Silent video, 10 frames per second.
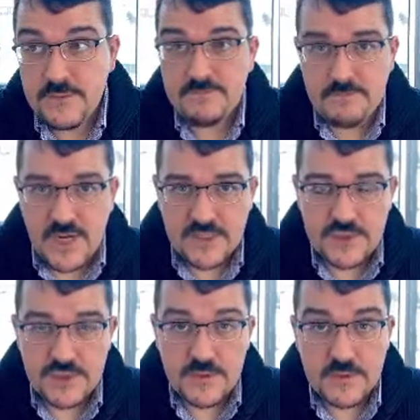
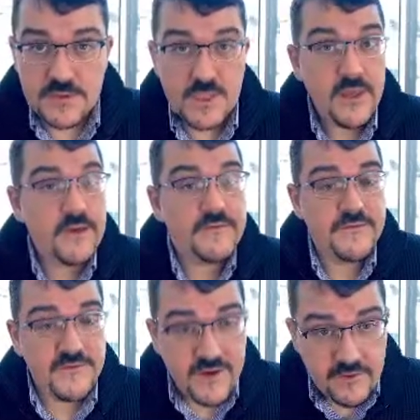modules,
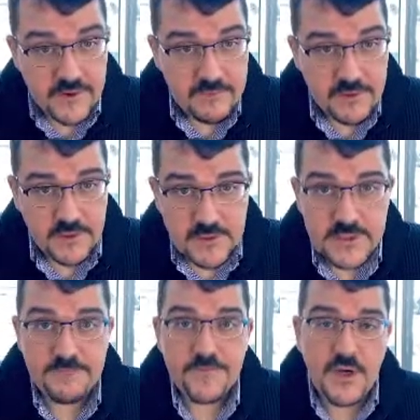
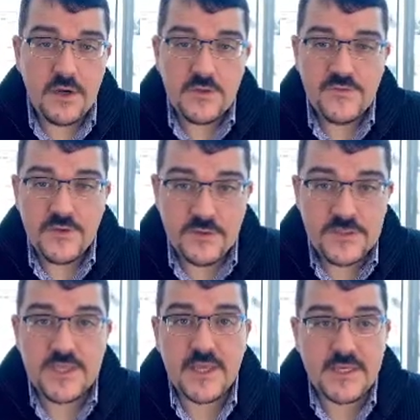variables, all of
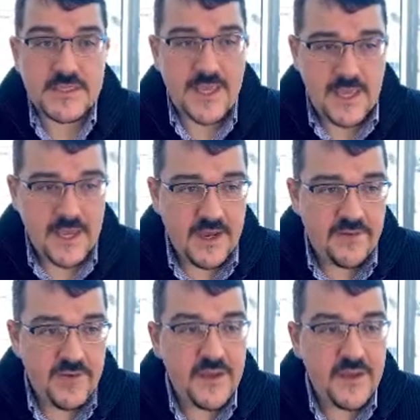those things have